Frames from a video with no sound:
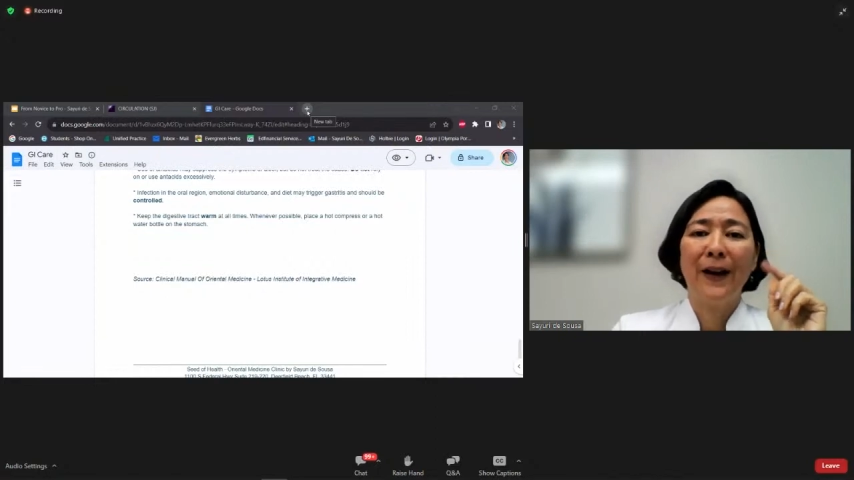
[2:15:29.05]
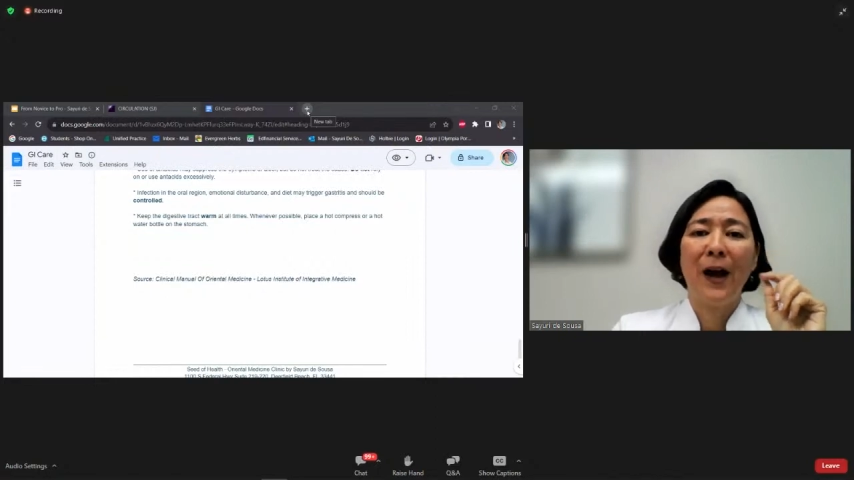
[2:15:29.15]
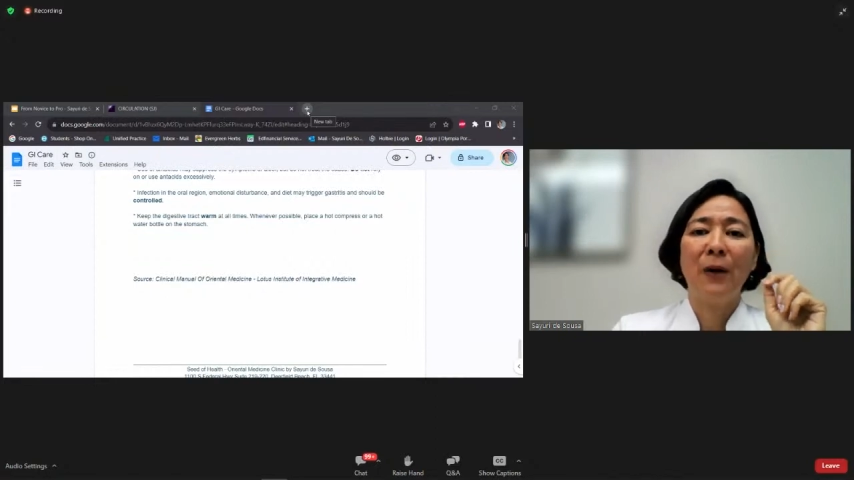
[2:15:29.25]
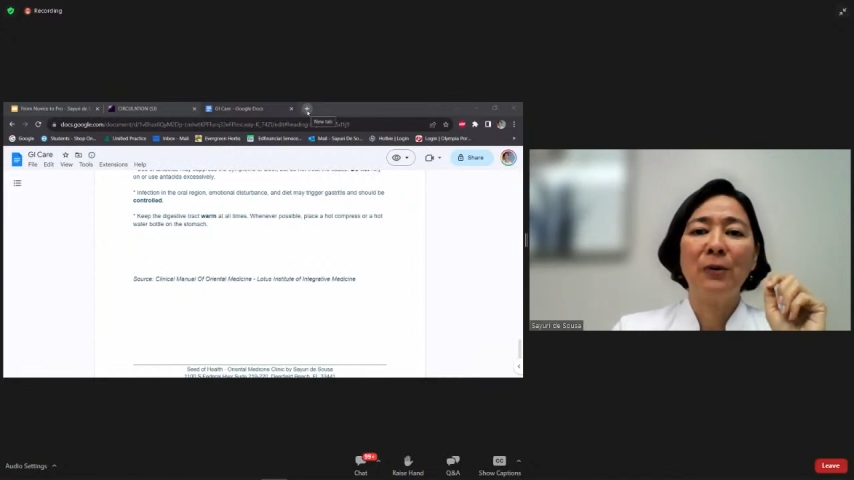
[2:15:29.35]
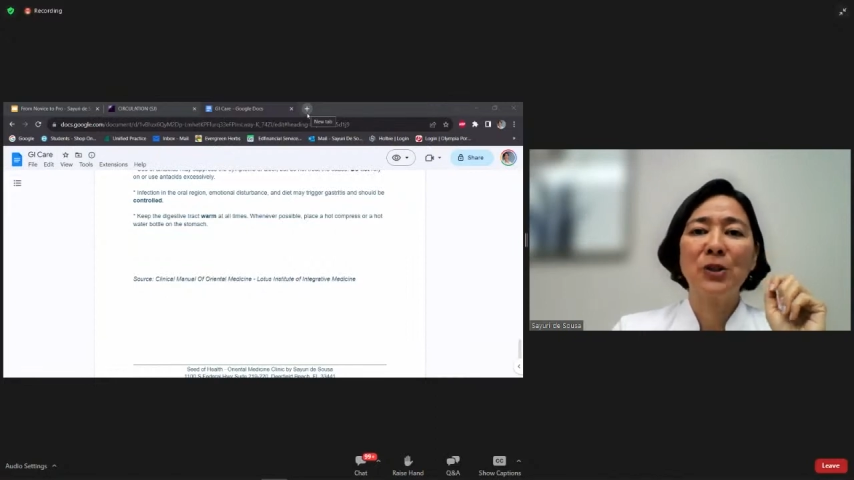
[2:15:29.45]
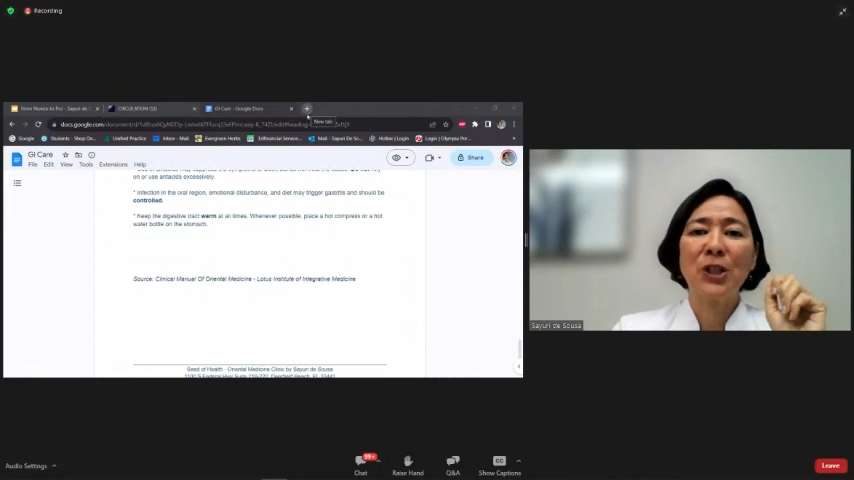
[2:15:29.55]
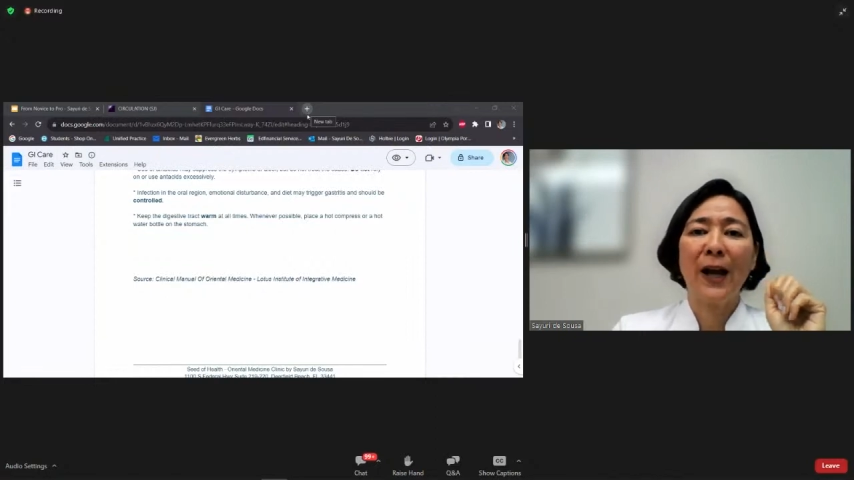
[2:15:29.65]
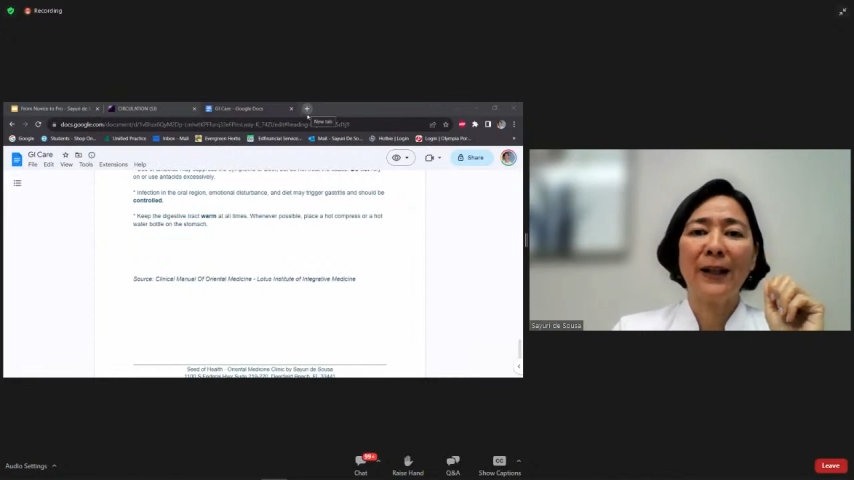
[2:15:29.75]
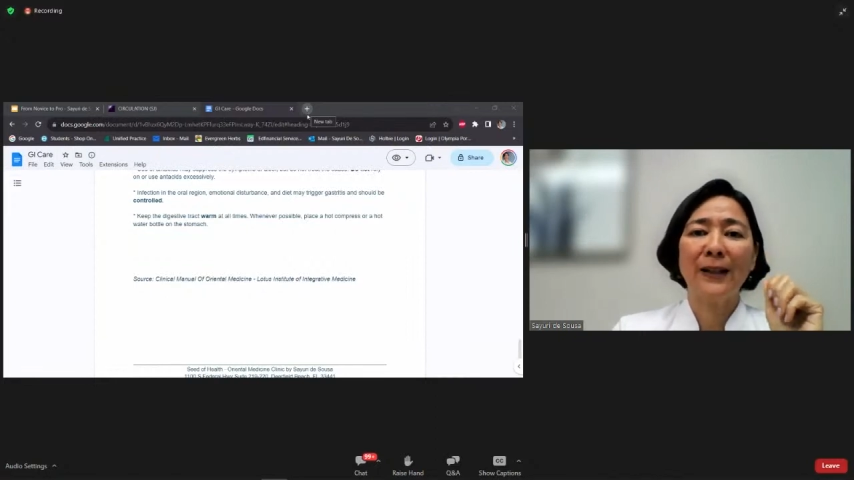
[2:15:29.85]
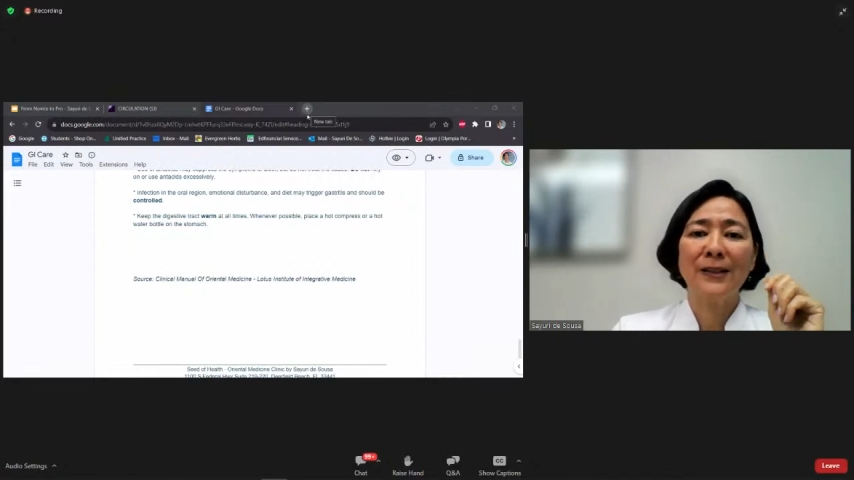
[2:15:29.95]
I will
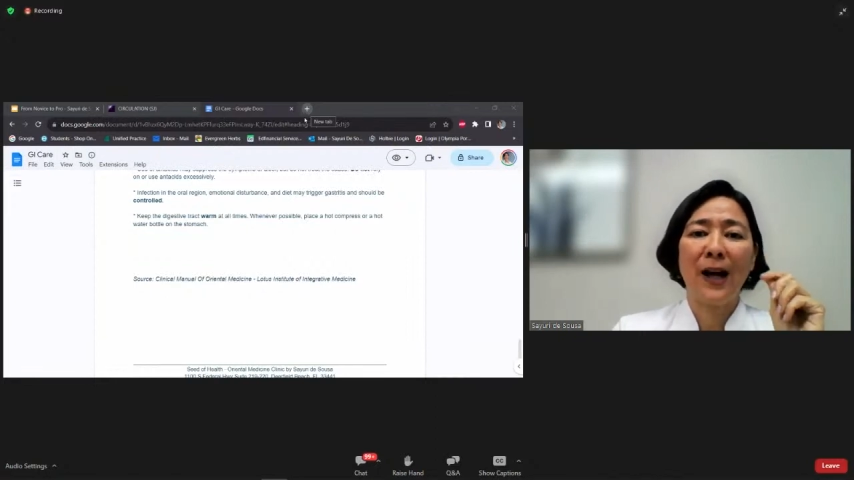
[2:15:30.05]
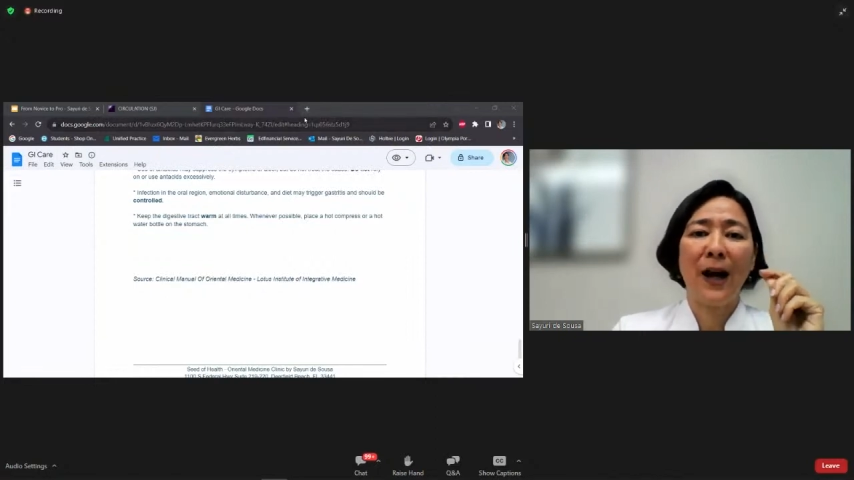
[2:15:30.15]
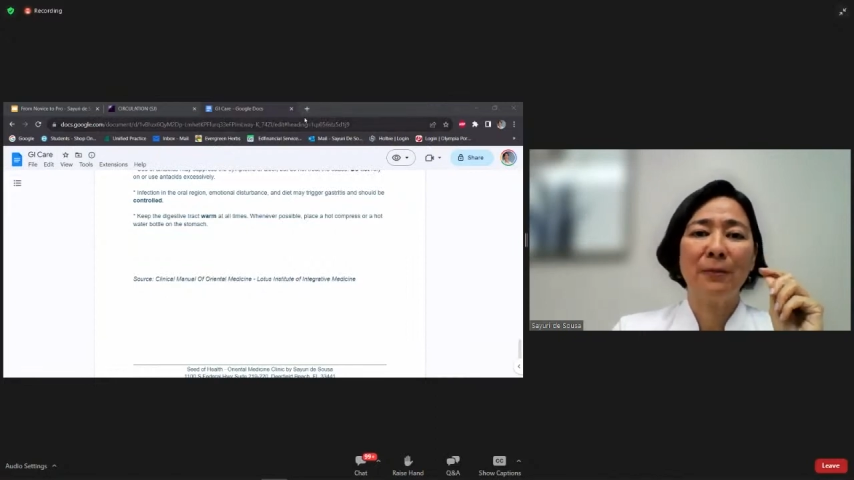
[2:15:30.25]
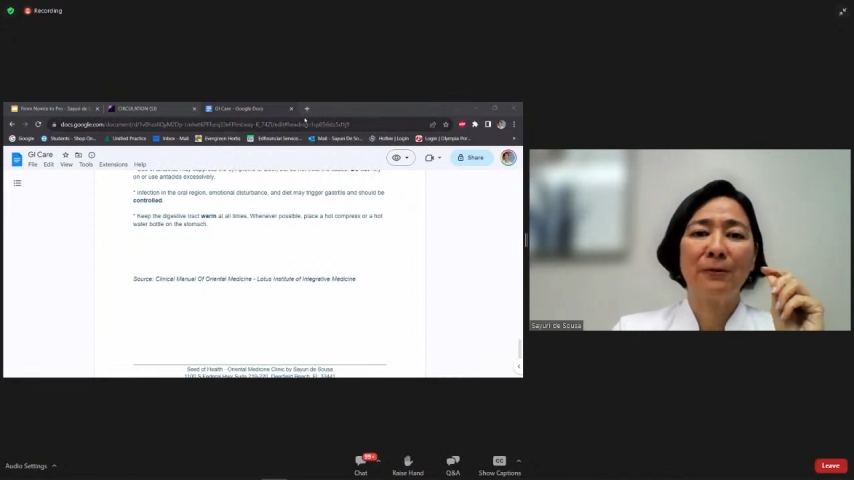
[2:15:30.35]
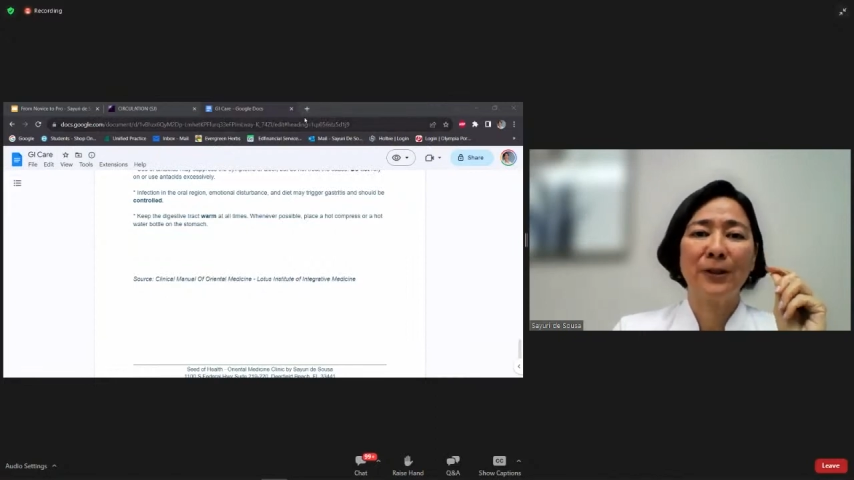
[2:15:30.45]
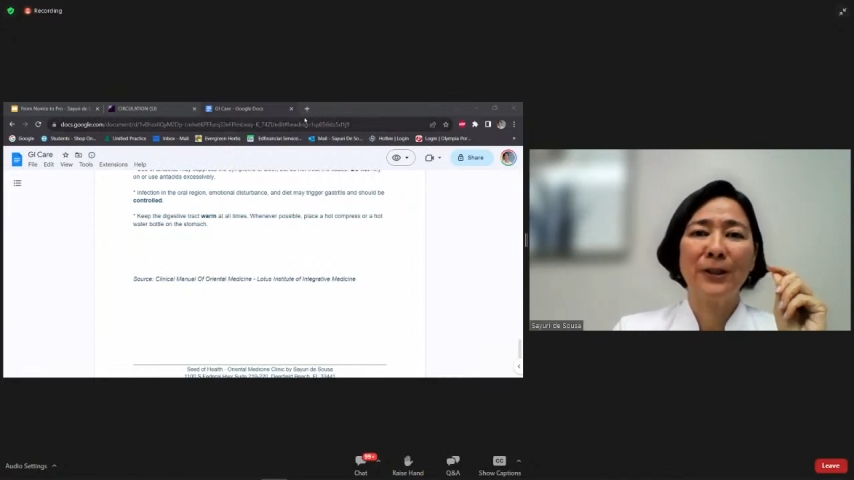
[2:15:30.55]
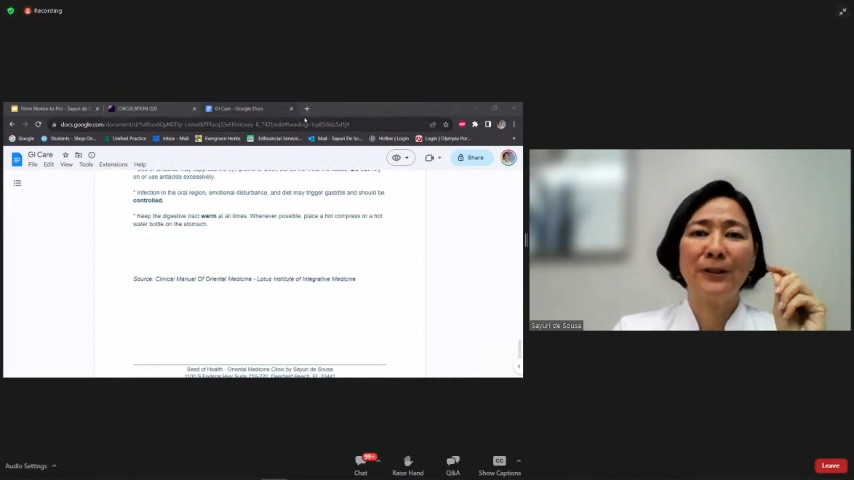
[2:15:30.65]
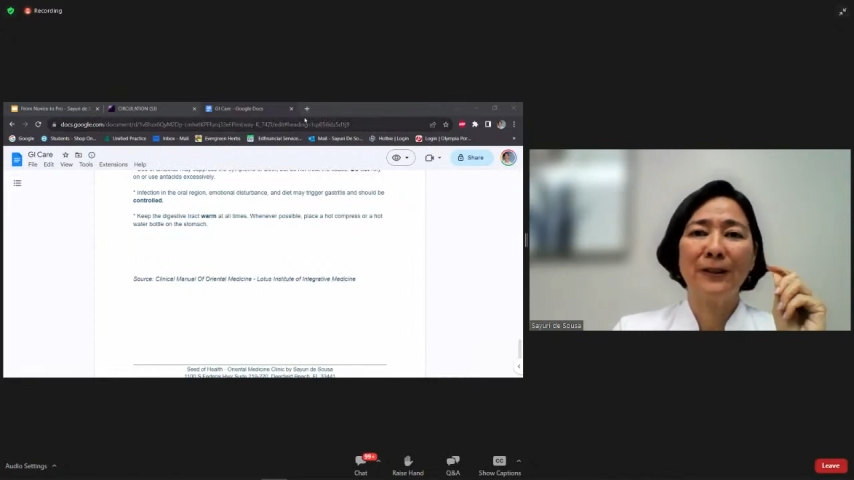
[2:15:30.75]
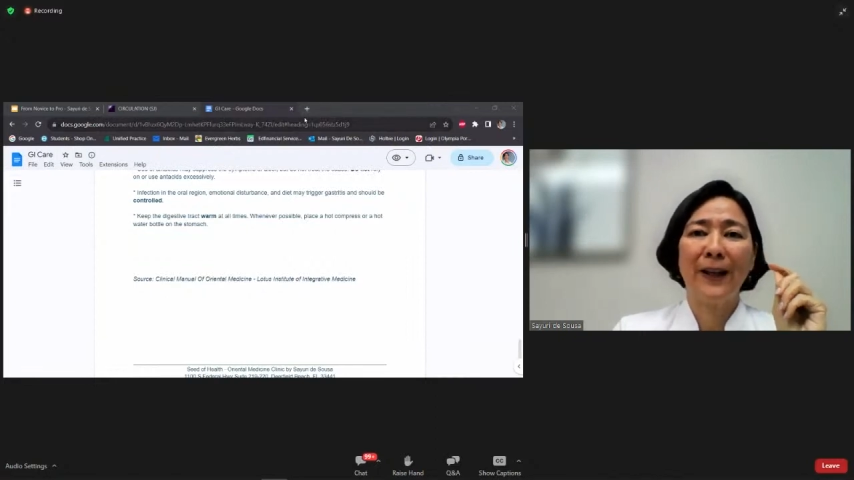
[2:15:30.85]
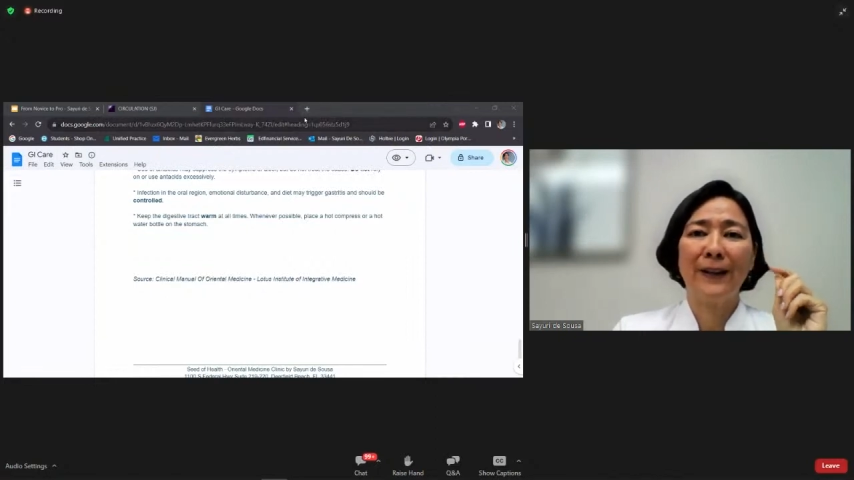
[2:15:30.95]
check and type for
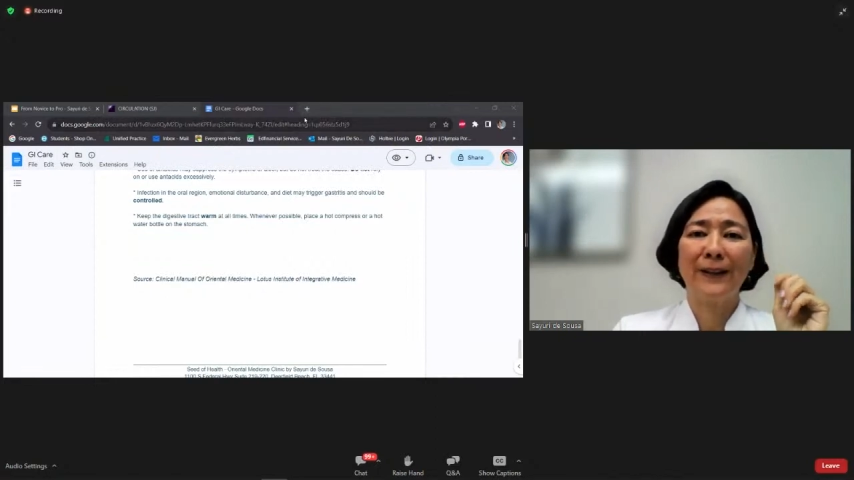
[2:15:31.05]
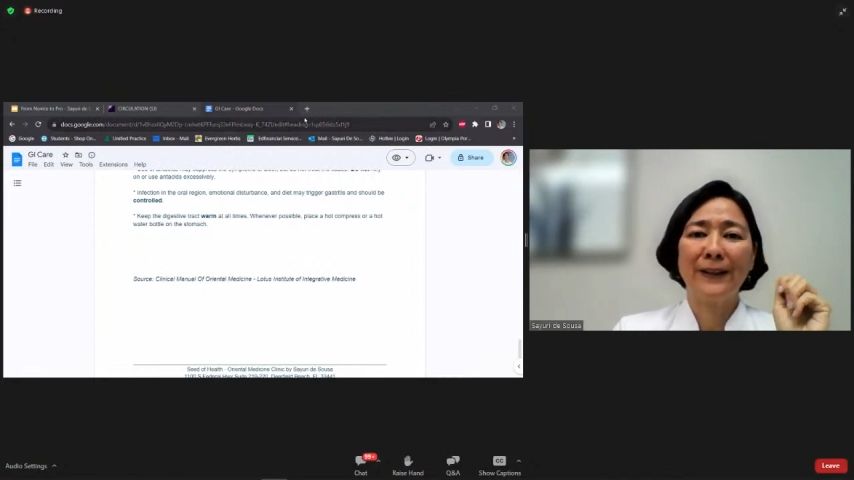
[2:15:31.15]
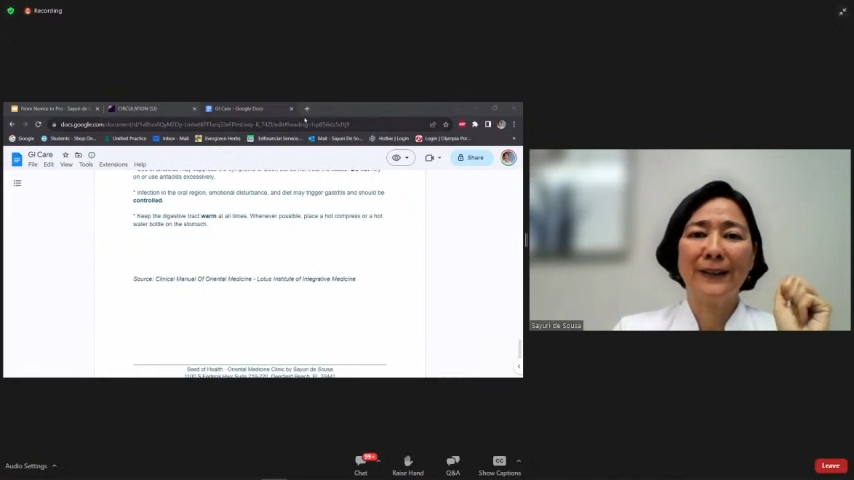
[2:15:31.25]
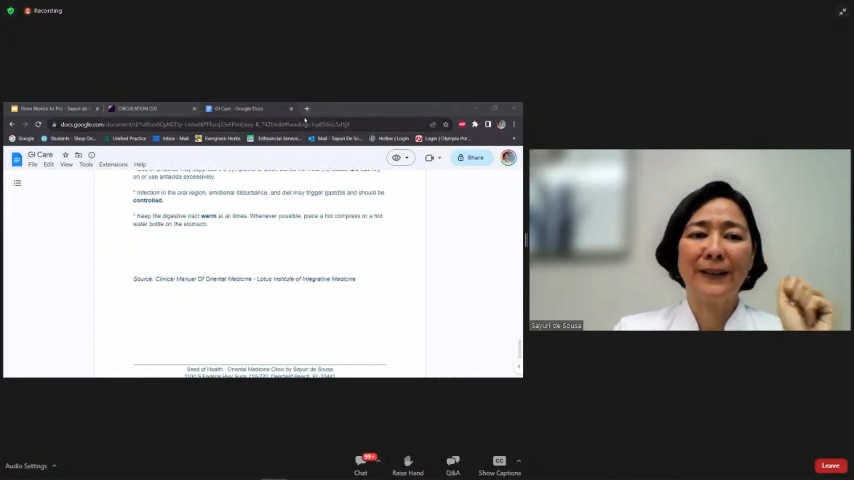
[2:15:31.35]
you later.